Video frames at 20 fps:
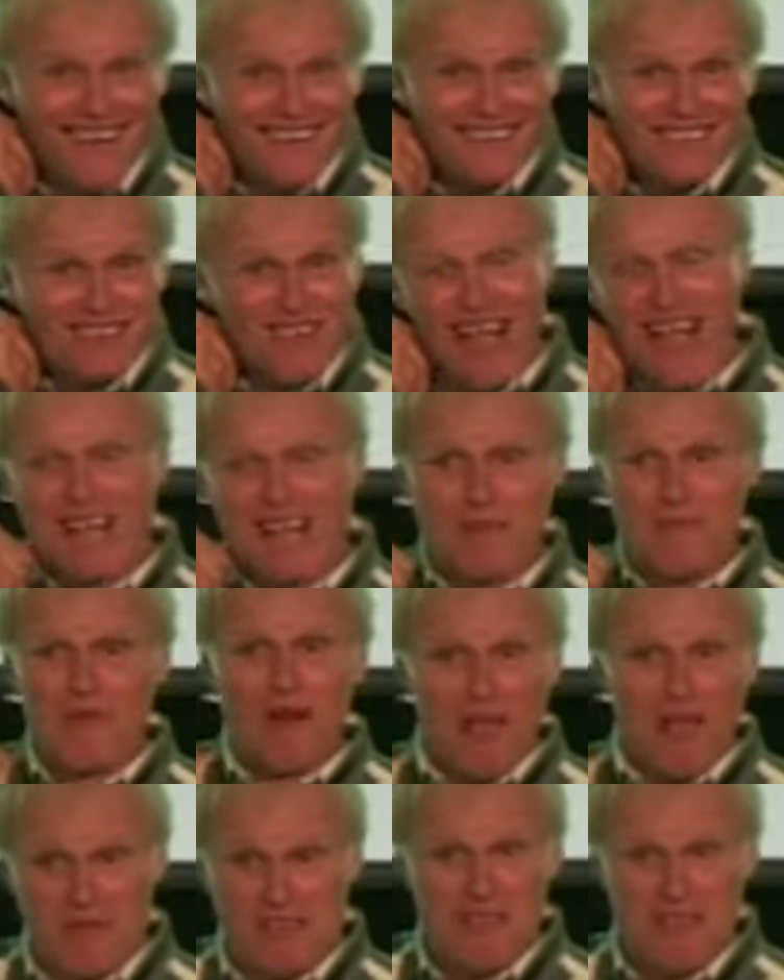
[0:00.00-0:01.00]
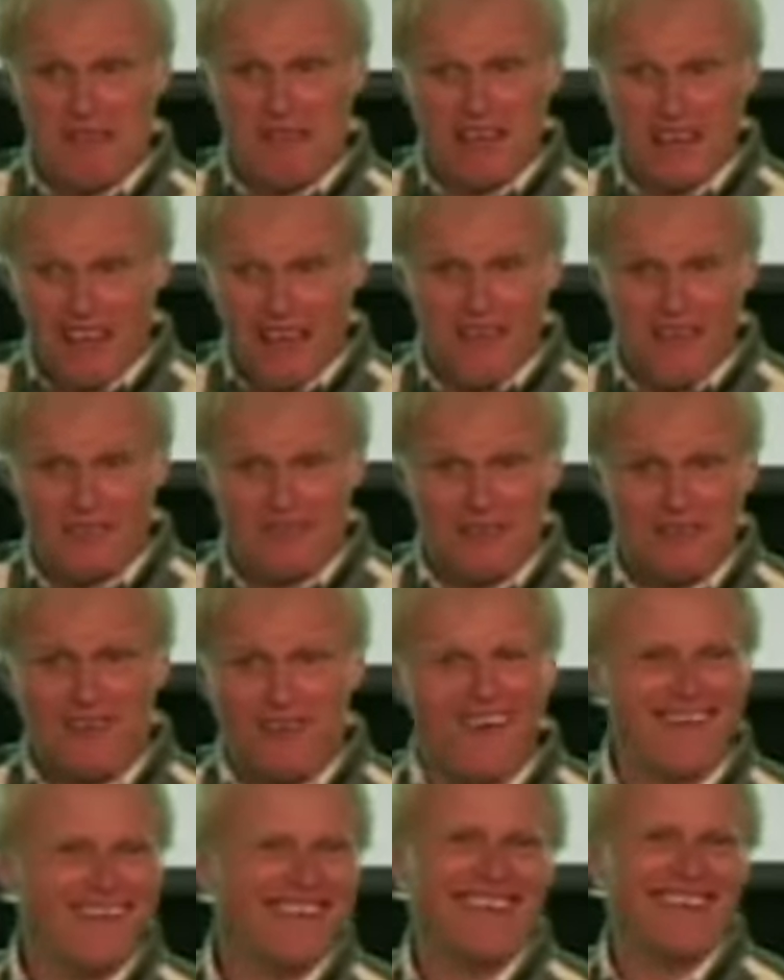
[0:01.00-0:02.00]
so I could pray with you and love you.
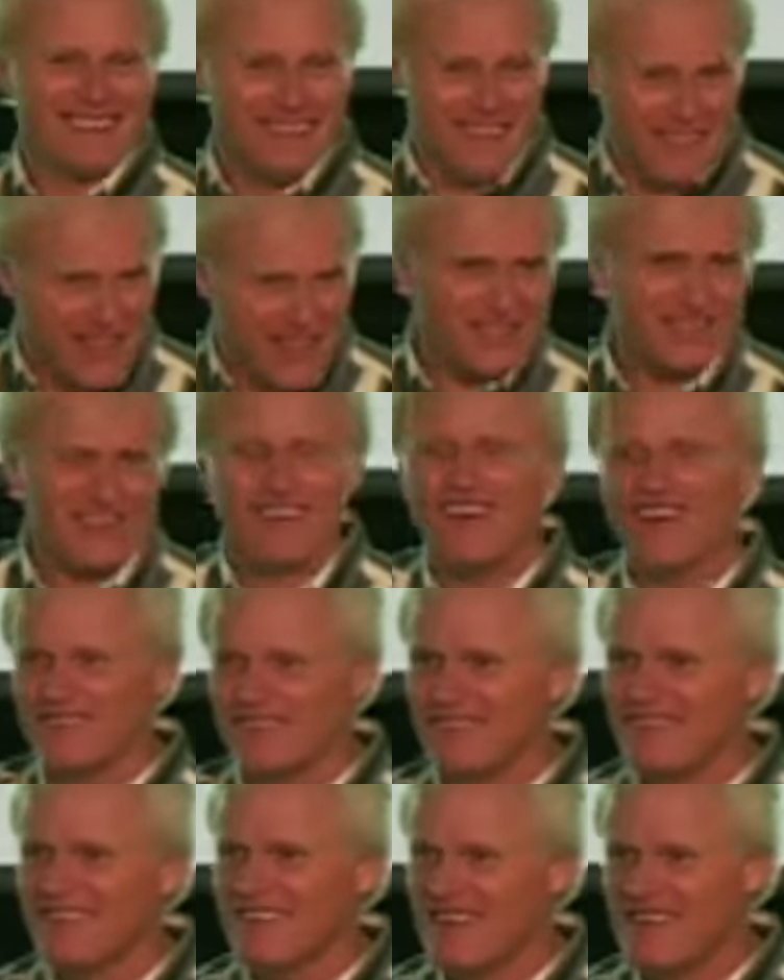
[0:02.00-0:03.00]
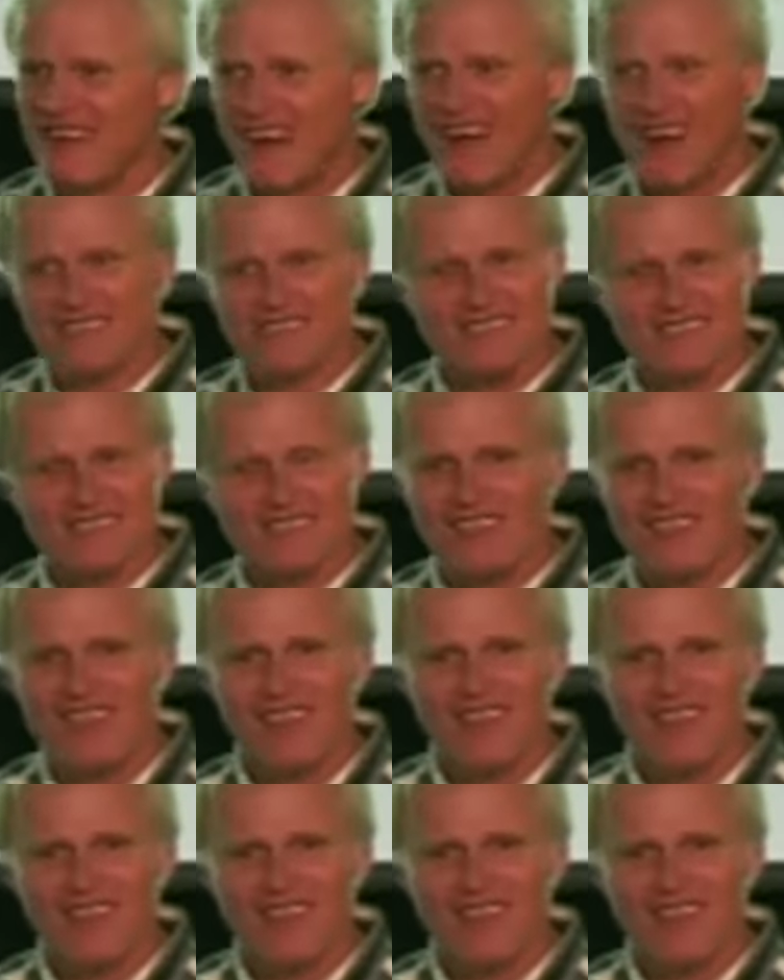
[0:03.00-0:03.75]
And then she's going, I said,